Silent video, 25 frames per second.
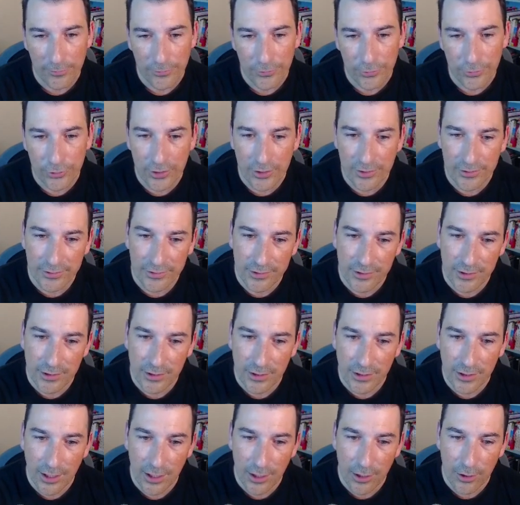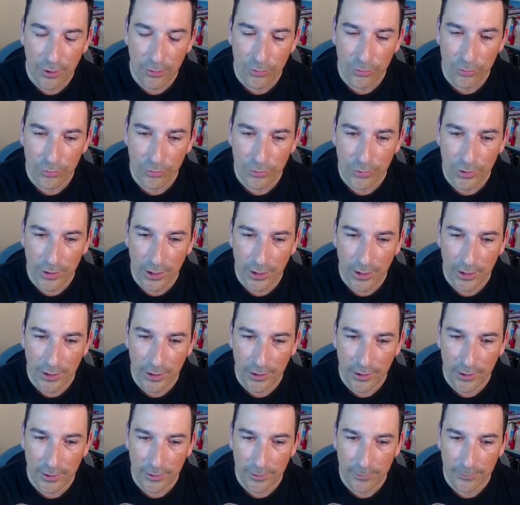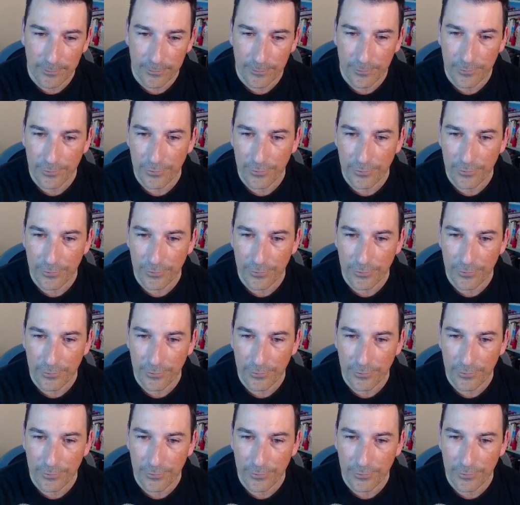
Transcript: you can see how uh,